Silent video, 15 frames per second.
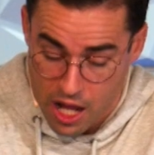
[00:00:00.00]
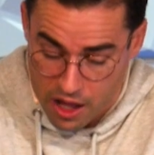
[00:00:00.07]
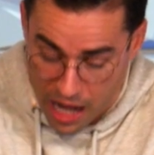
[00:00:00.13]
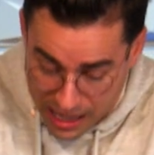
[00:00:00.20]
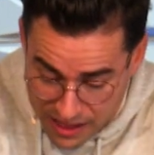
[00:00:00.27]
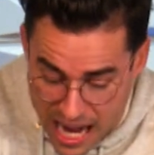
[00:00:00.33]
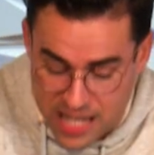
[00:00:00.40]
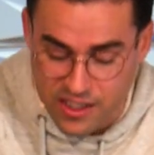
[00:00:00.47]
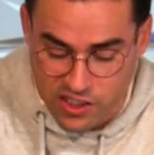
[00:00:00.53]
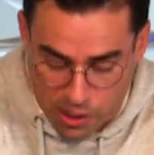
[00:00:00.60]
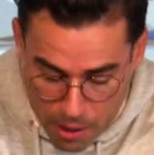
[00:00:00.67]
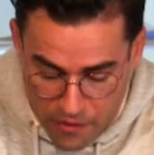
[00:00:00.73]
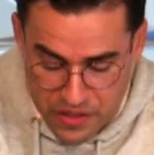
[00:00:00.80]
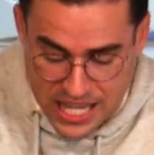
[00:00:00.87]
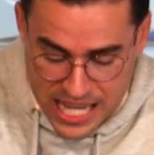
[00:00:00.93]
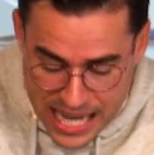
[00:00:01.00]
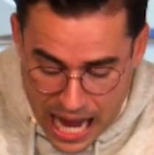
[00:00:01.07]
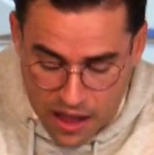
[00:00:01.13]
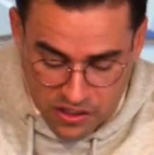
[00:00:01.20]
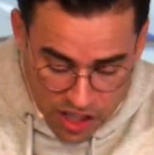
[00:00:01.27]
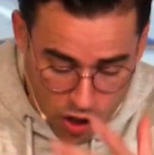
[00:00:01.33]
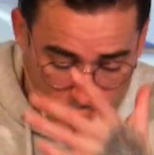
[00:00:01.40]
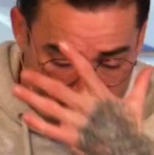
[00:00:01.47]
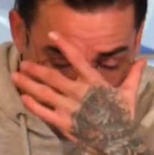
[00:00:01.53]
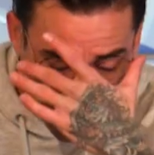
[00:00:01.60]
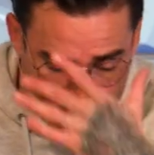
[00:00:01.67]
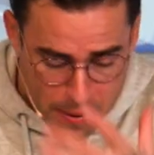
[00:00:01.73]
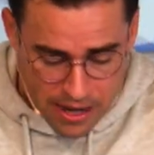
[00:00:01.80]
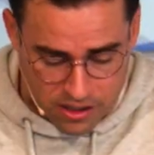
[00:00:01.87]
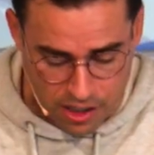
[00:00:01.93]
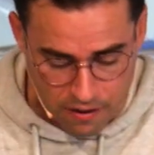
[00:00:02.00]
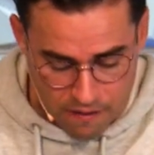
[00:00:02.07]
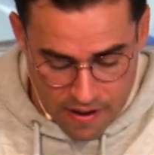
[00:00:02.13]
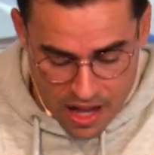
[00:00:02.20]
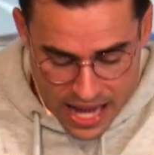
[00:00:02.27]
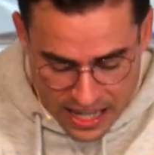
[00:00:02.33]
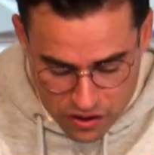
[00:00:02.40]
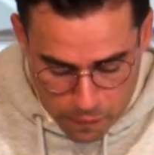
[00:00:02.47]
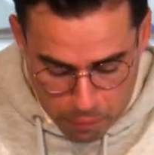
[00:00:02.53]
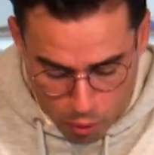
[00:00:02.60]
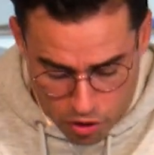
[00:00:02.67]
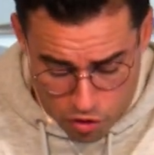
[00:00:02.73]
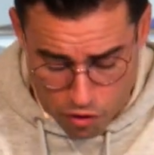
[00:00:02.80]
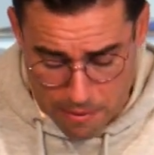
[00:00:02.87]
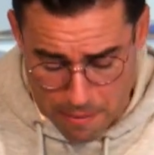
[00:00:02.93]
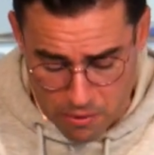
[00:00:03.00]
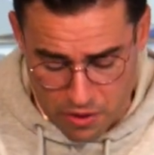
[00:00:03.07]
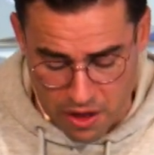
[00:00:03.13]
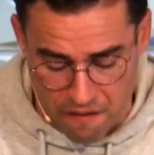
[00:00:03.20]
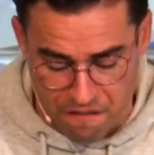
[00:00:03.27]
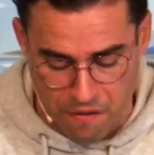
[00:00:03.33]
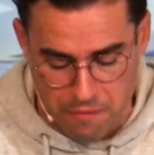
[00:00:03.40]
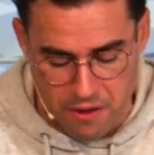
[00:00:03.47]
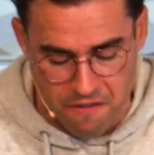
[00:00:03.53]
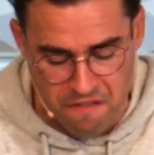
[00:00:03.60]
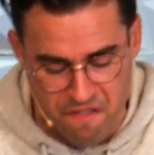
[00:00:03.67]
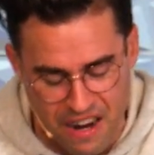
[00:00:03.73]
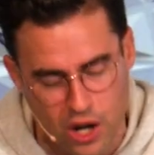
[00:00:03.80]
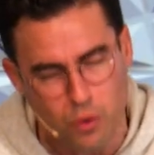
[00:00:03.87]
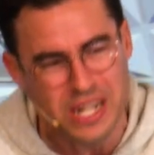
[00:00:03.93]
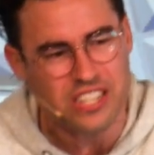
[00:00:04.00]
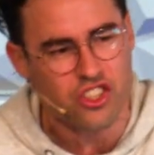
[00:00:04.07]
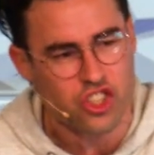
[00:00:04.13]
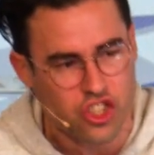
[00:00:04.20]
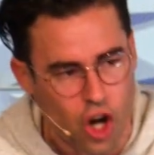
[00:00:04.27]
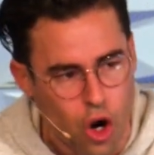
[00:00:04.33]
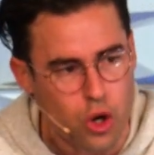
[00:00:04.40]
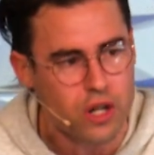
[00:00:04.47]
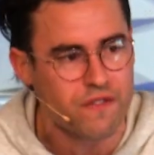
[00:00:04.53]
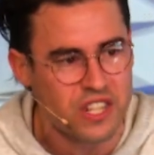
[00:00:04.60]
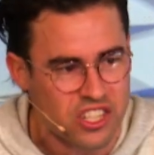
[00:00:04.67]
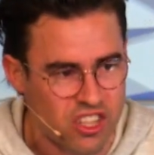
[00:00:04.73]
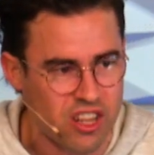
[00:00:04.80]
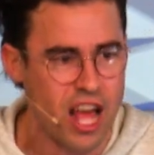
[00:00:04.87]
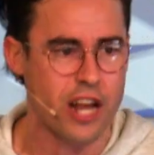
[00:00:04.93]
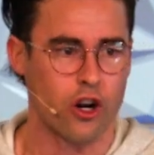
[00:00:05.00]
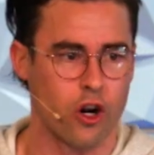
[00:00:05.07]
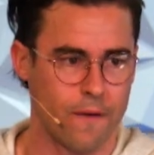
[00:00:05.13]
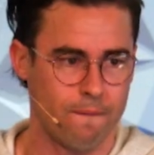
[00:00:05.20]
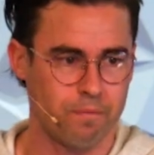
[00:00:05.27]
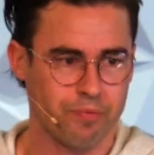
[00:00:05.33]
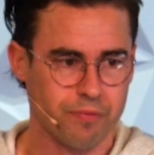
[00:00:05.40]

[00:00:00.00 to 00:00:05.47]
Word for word: I like this about the egalitarian perspective, it's important to remember that from the very start of this letter,